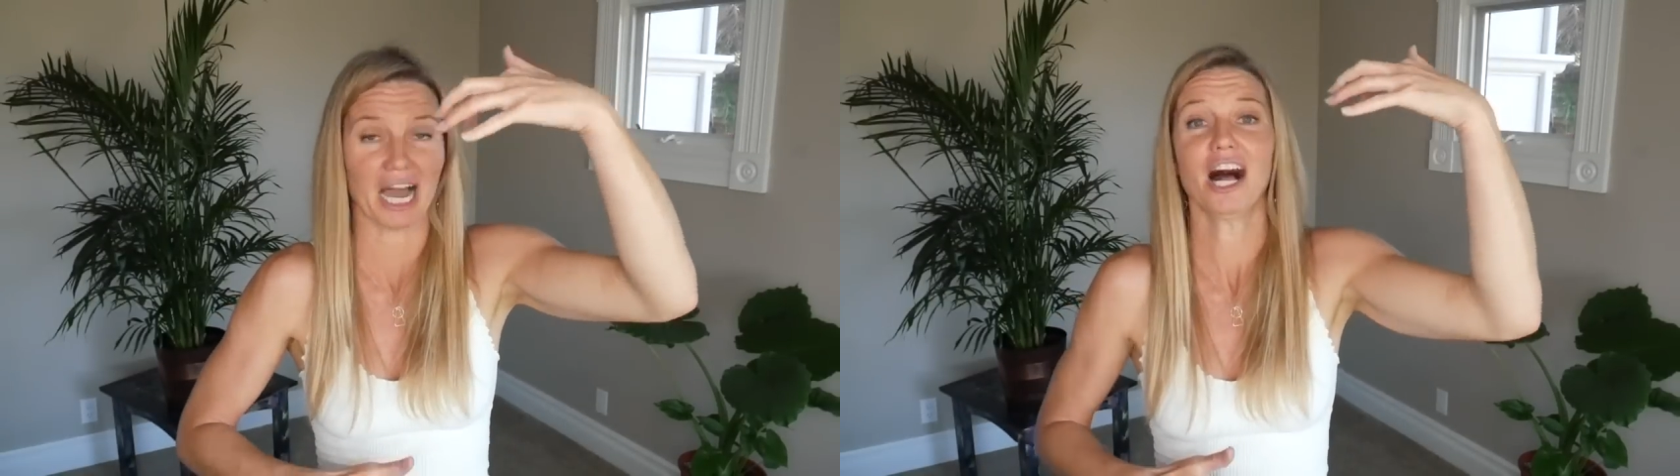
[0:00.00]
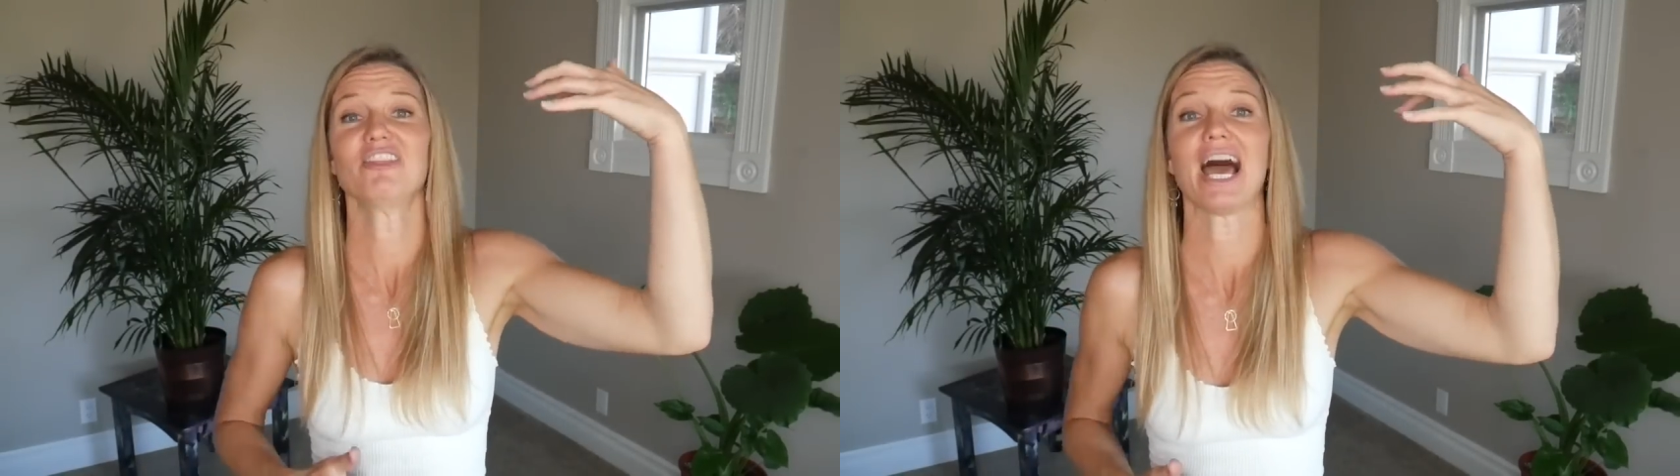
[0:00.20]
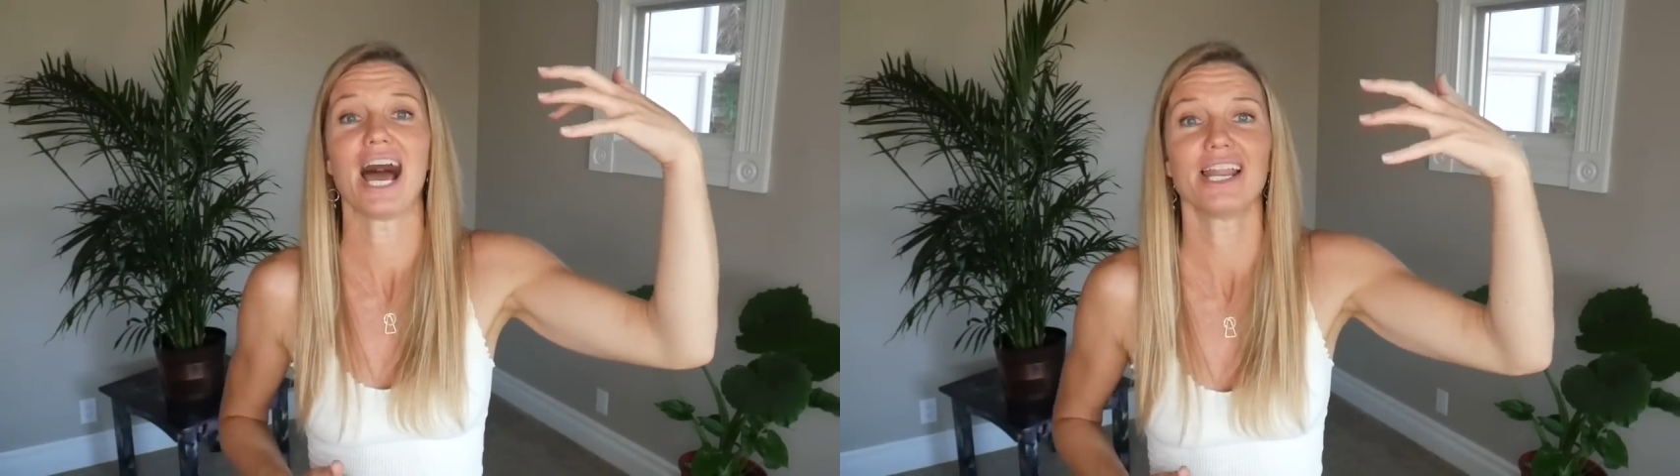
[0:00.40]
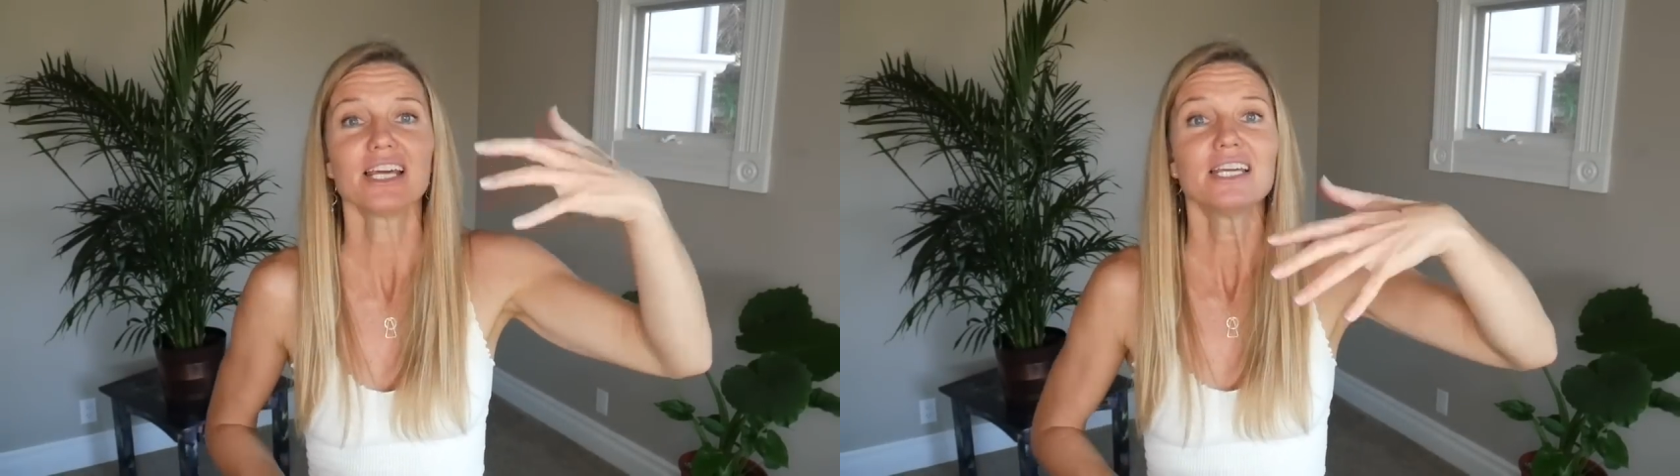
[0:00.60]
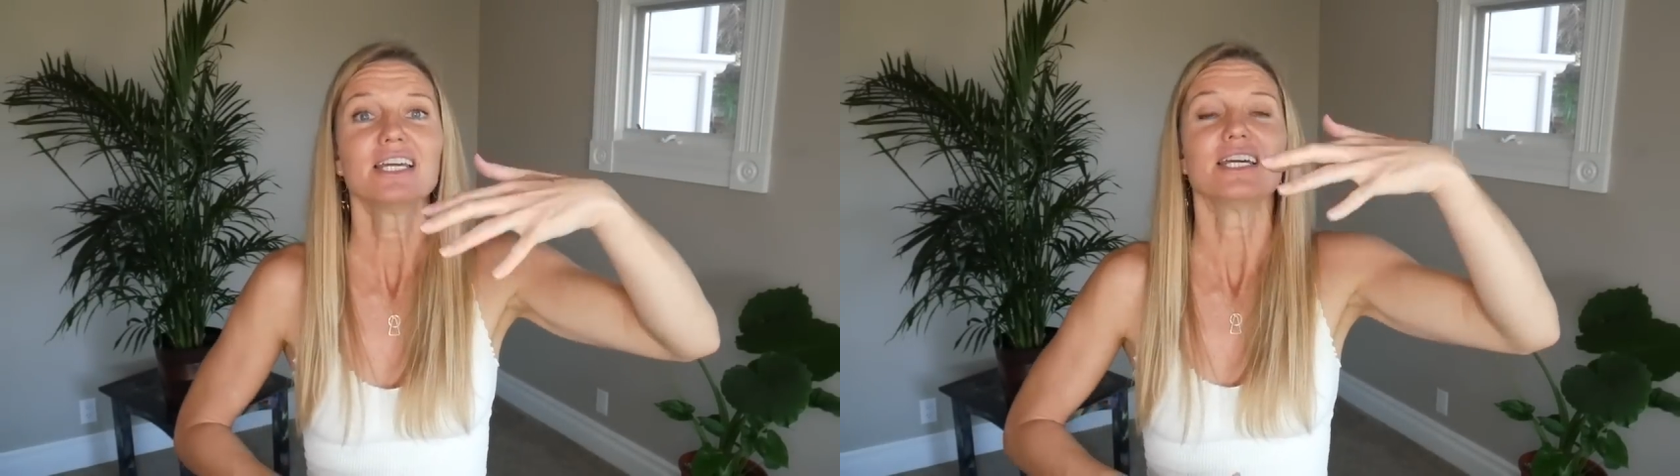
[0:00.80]
Beyond that
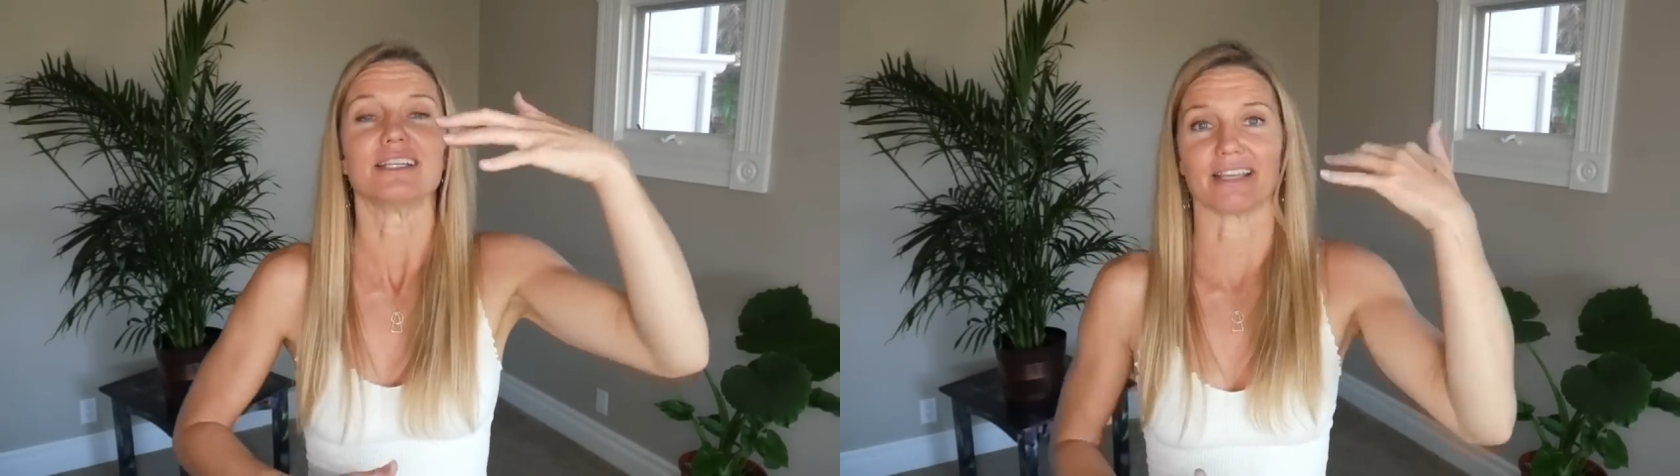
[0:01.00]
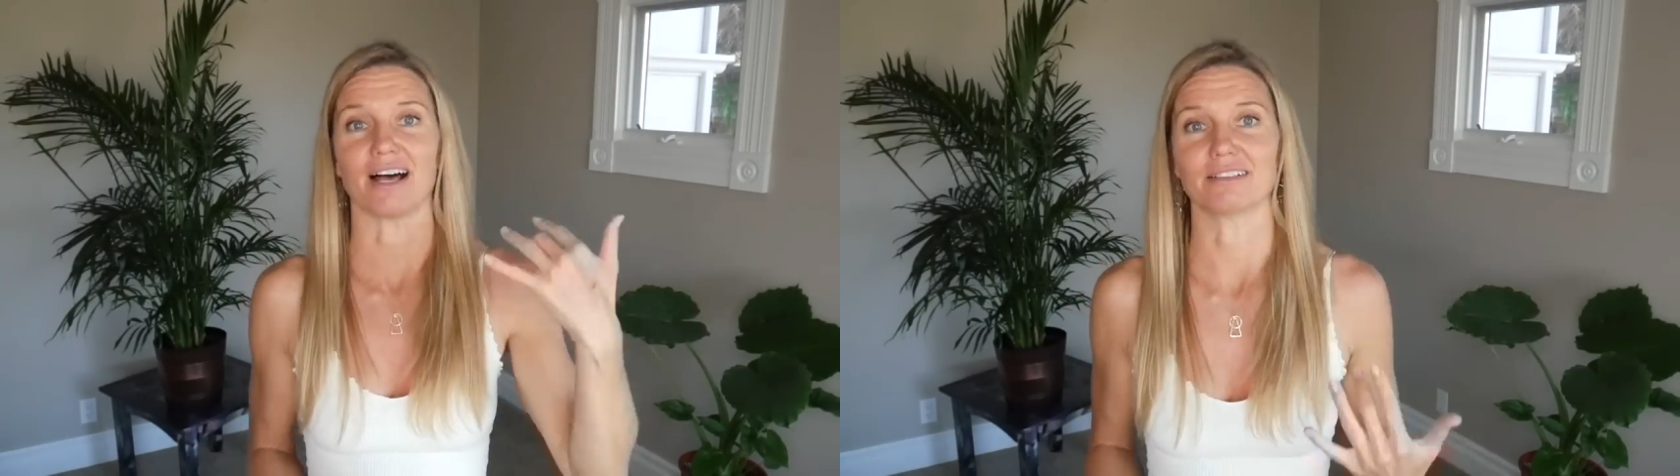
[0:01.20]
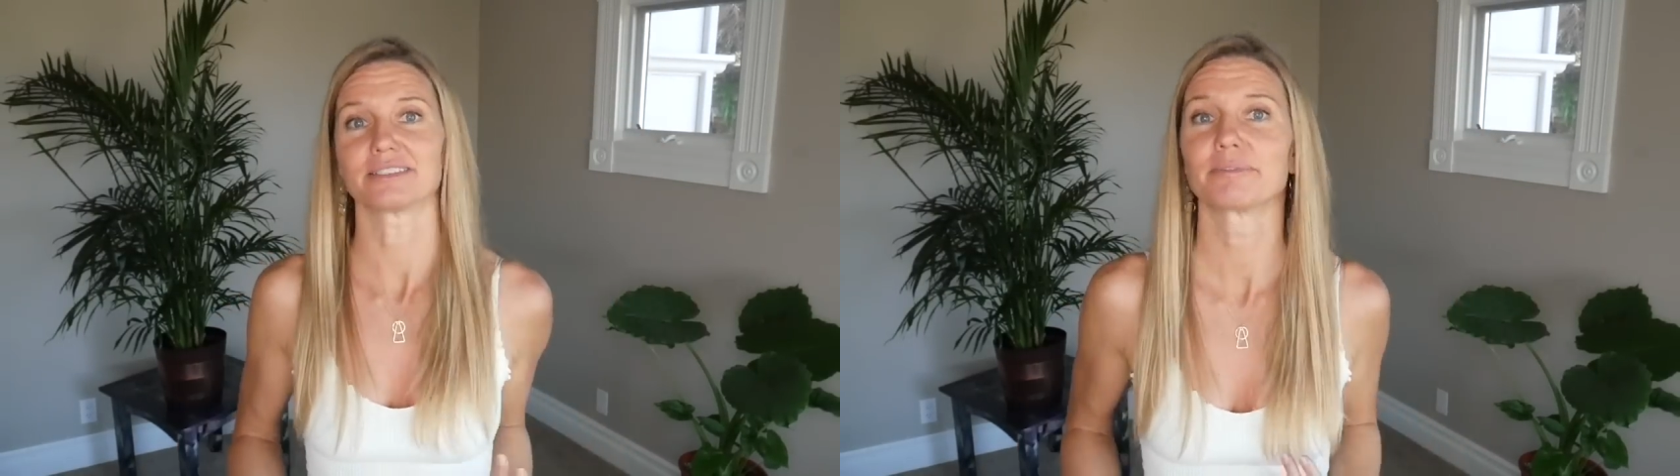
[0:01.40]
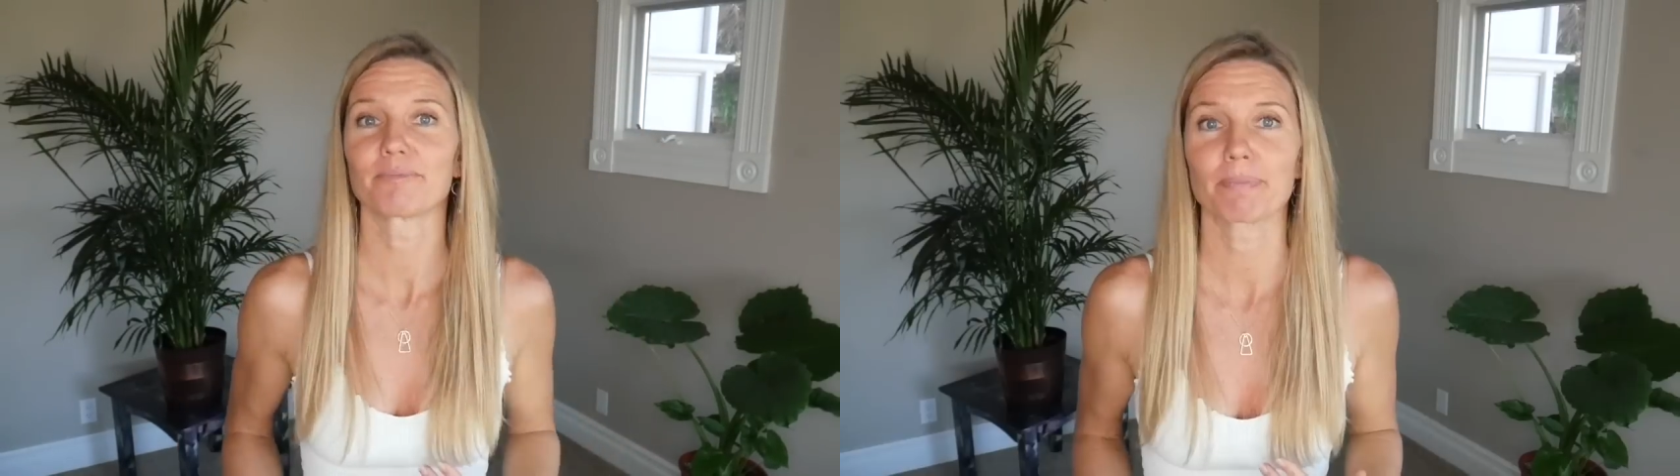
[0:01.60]
is held,